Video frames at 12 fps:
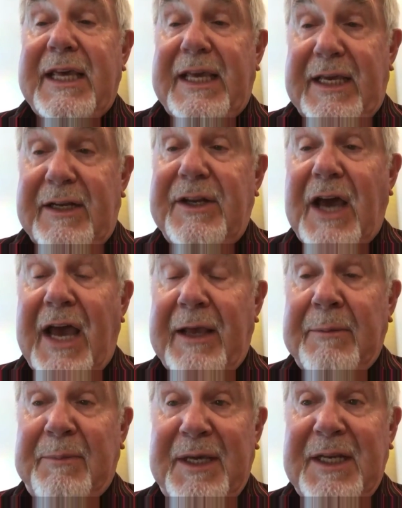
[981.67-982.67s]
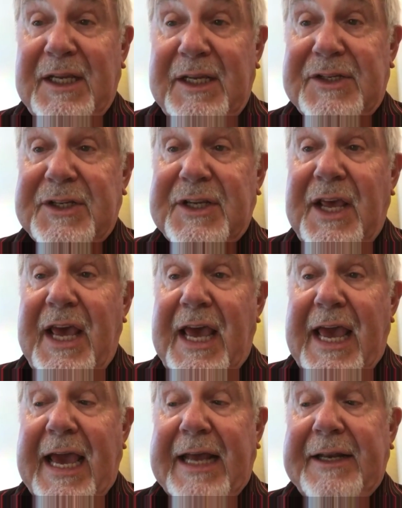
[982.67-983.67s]
in diabetes.
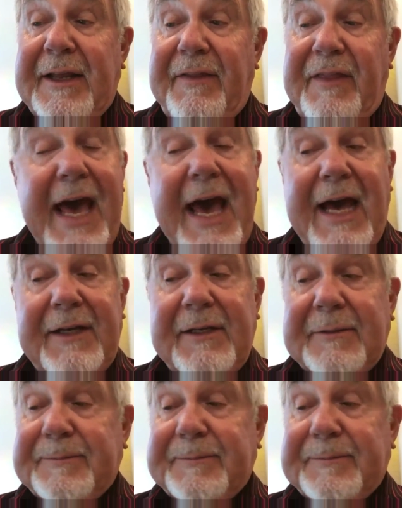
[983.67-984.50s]
And that